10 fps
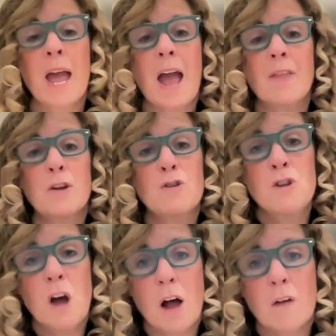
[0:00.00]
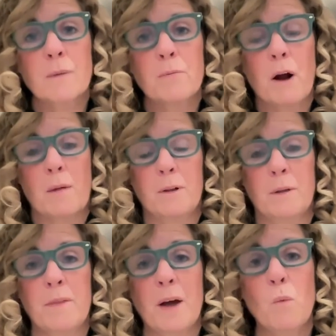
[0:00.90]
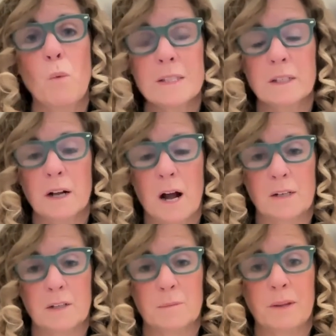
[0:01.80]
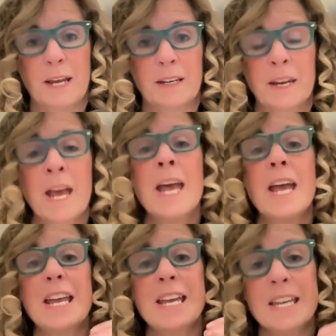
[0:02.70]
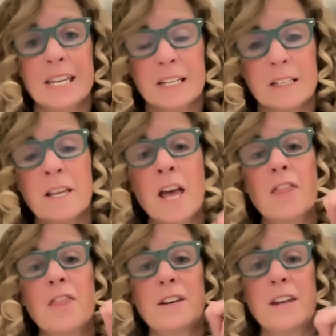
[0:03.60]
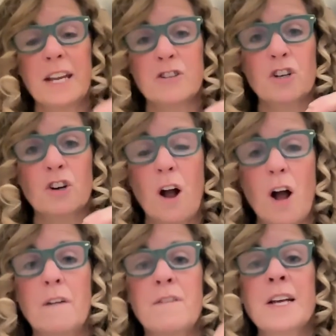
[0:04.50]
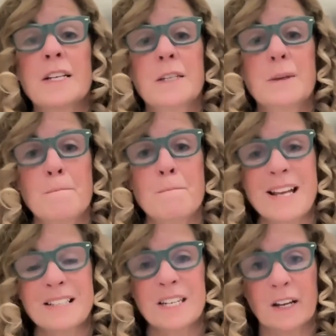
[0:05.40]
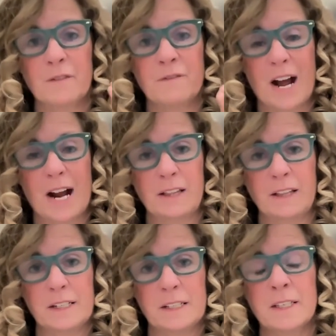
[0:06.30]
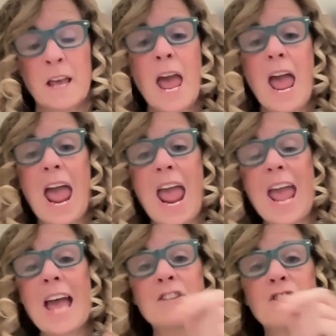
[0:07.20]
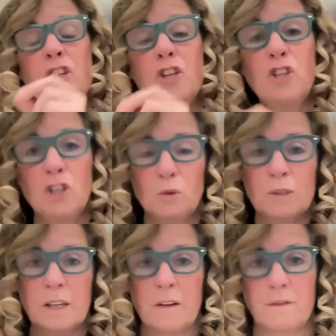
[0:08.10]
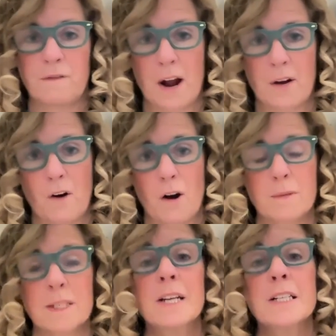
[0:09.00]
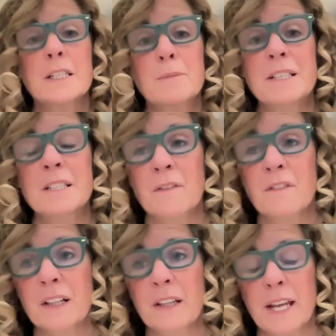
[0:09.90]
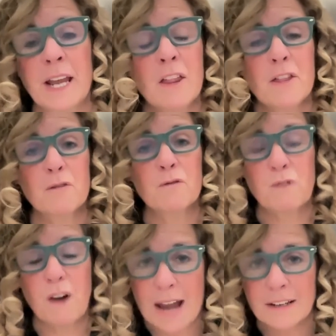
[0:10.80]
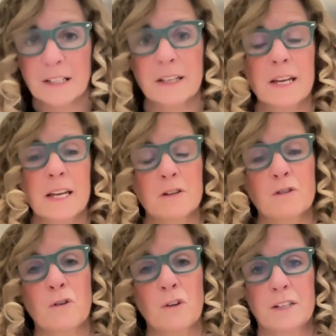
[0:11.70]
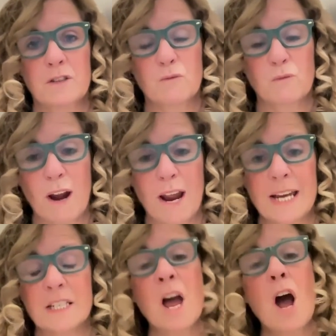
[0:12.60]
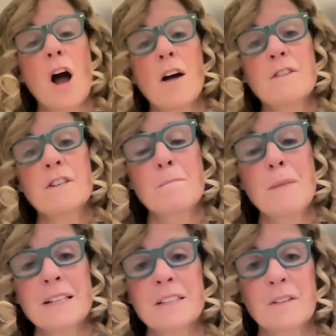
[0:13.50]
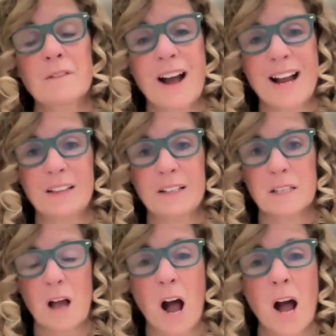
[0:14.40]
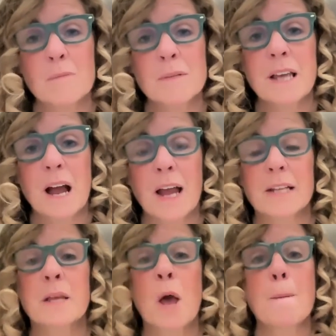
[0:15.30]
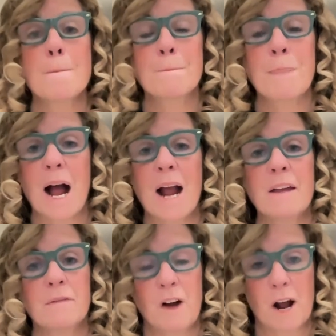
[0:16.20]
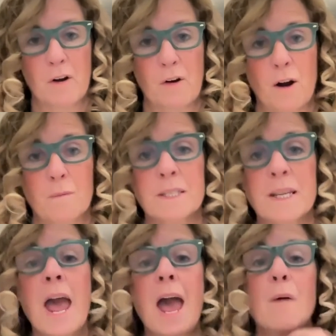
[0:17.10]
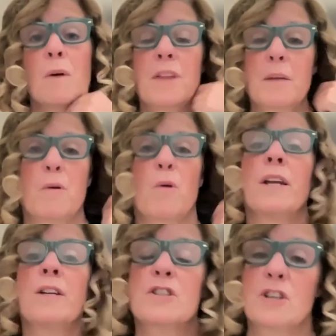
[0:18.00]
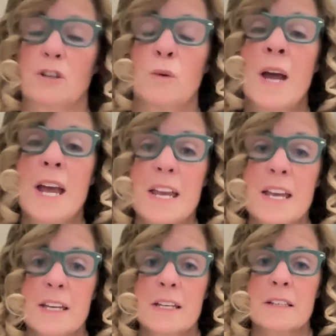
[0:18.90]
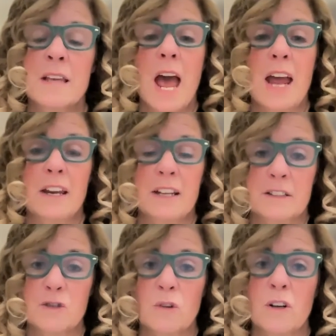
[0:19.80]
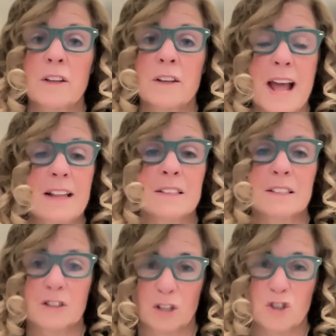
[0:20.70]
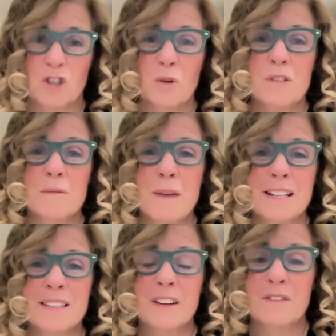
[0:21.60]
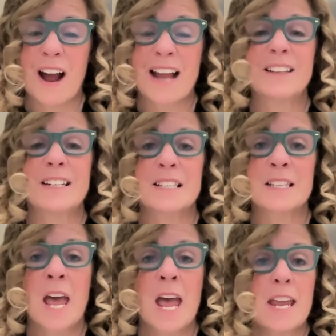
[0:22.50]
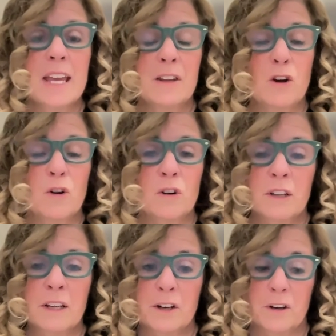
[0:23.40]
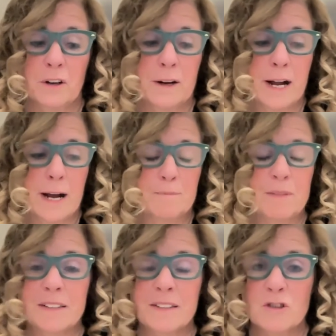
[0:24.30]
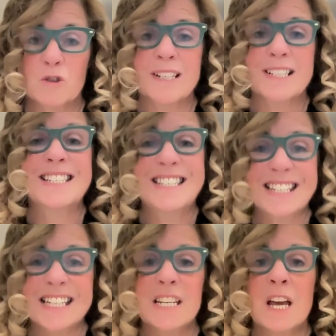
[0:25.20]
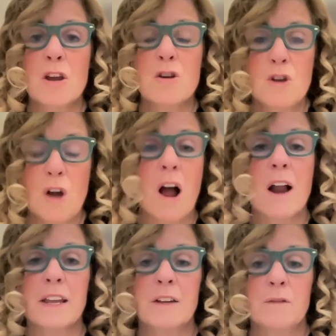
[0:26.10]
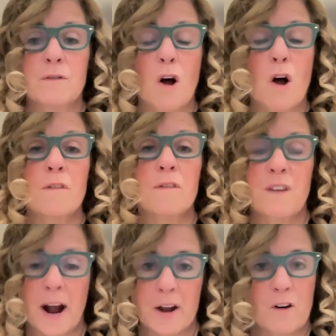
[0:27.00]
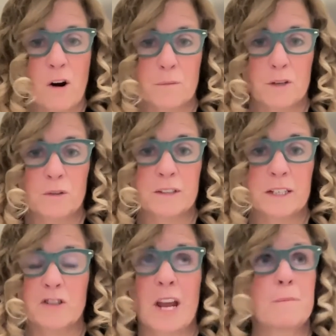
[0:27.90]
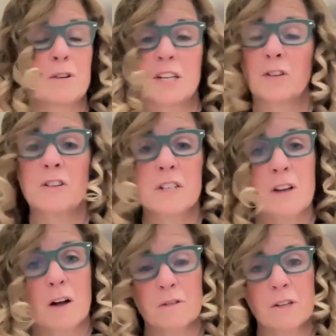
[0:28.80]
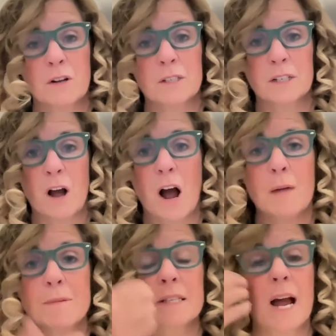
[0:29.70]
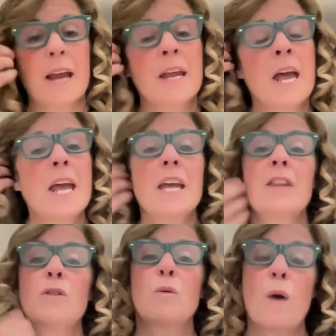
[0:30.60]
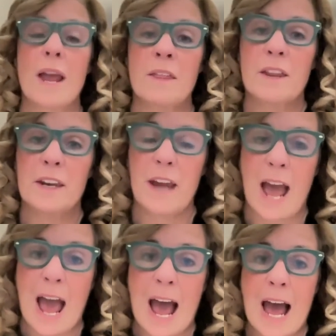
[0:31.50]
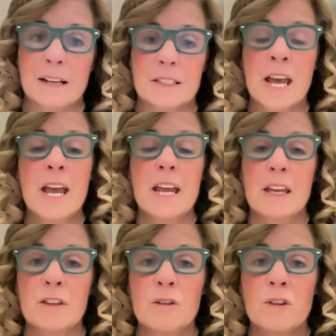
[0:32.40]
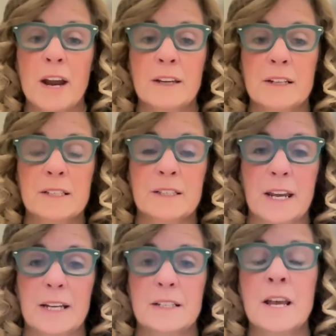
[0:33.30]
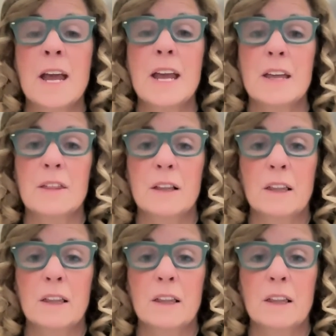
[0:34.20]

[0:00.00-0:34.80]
And the novel problem that wasn't contemplated is the nature of domestic violence and the use of firearms, specifically the radically increased rate of domestic violence homicides by firearms. And what they point to is a historical analysis that showed domestic violence in earlier centuries did not involve firearm usage, and particularly did not result in homicide in the way that it has in the United States in the